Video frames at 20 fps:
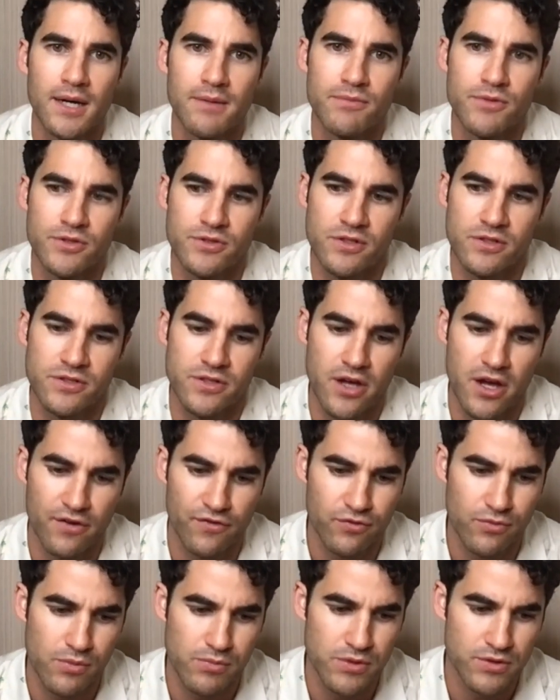There's a
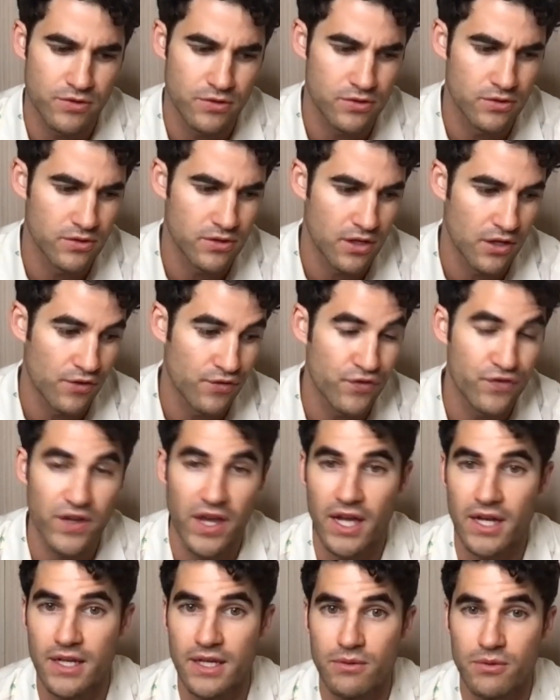song from a musical called
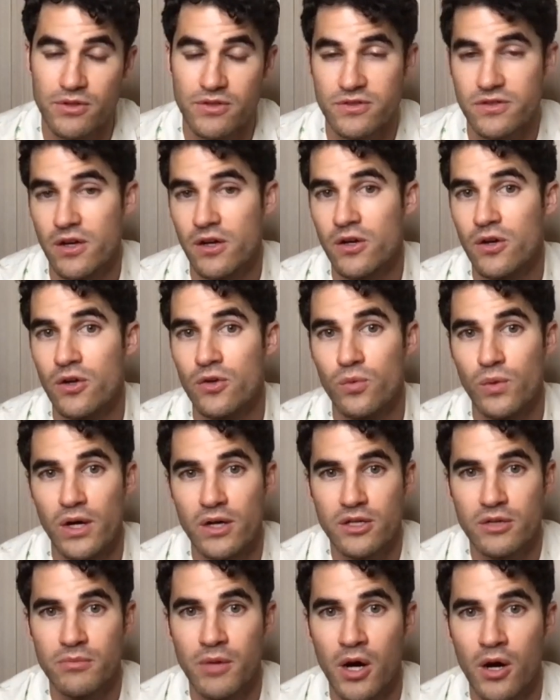Fanny with a song called
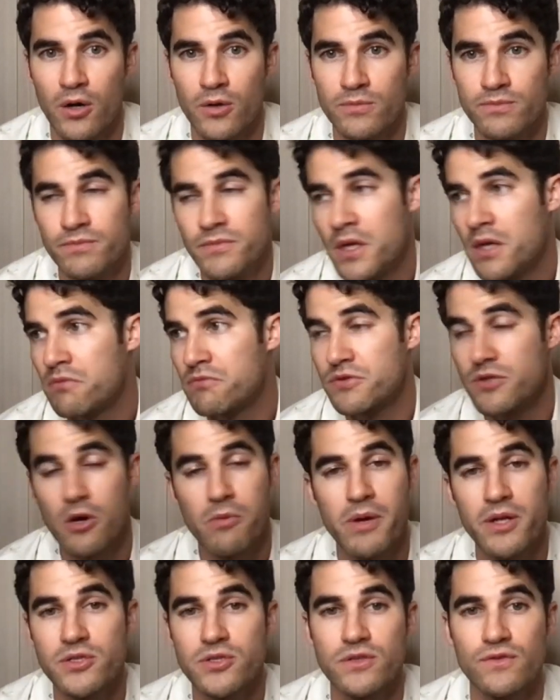Welcome Home.
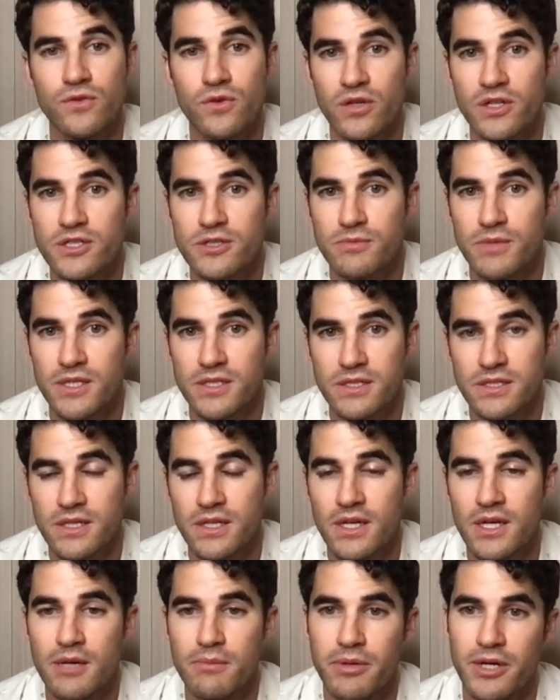No mention of
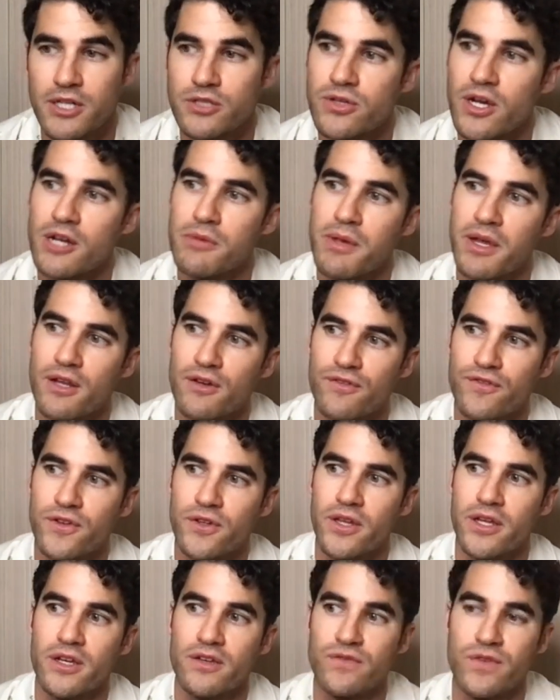Christmas, but I tried to make it
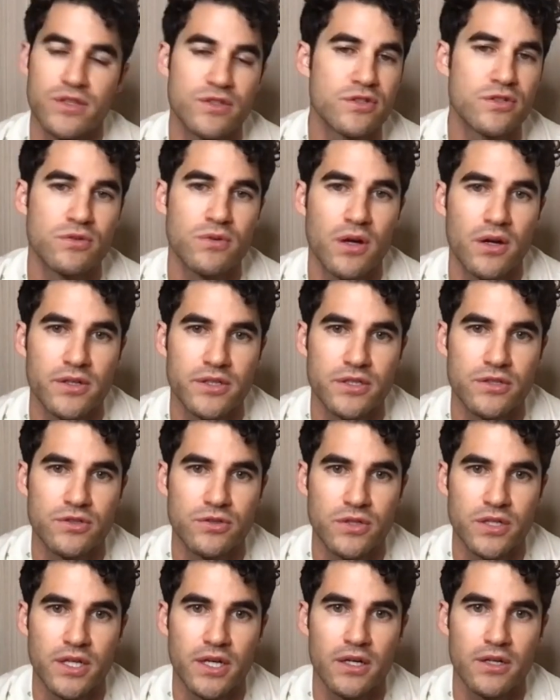feel like a Vince Guaraldi
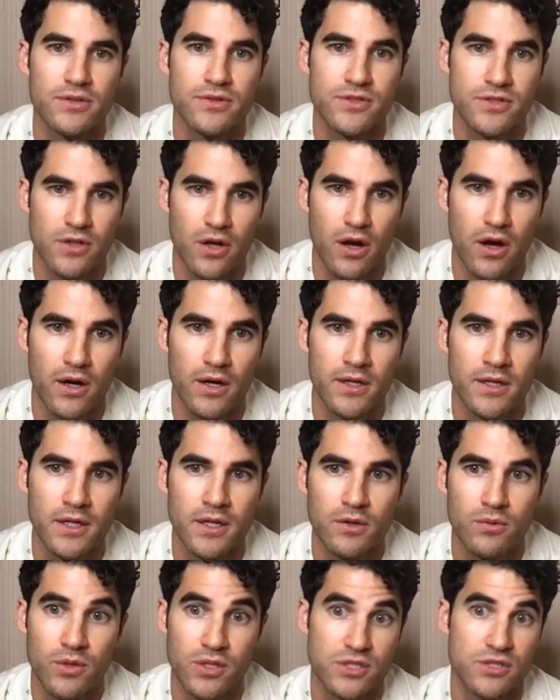trio song,
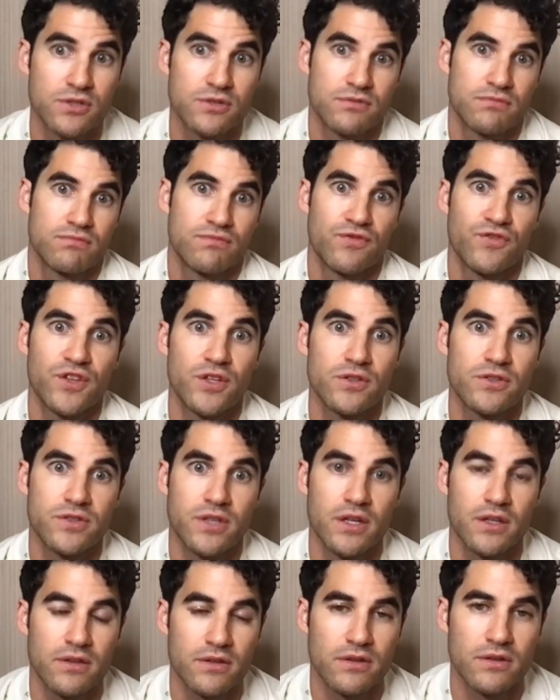which feels
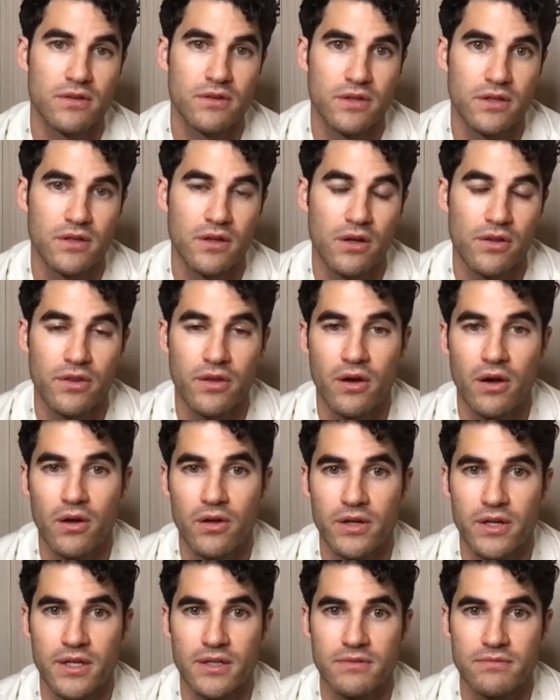like the
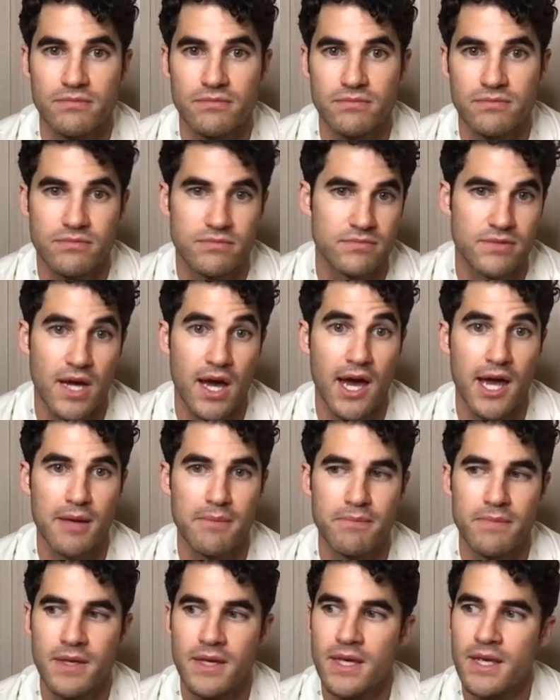holiday
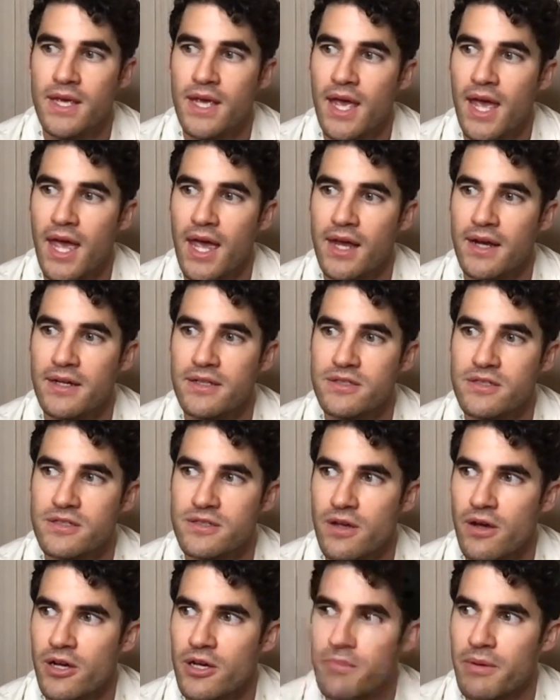time. And it's a
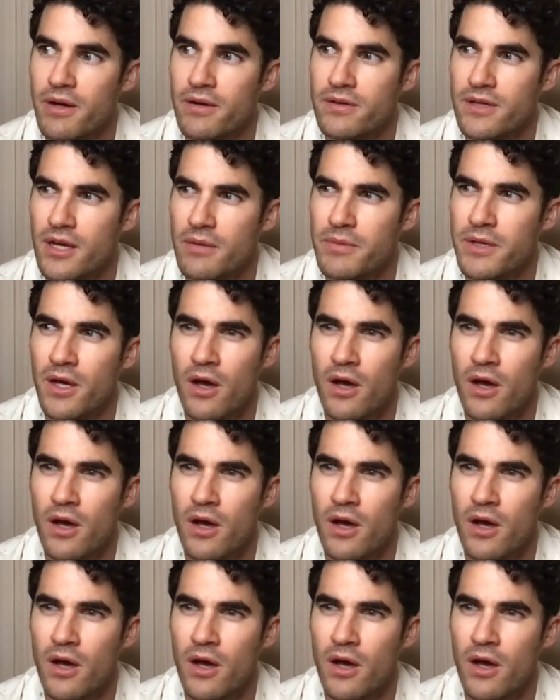song about coming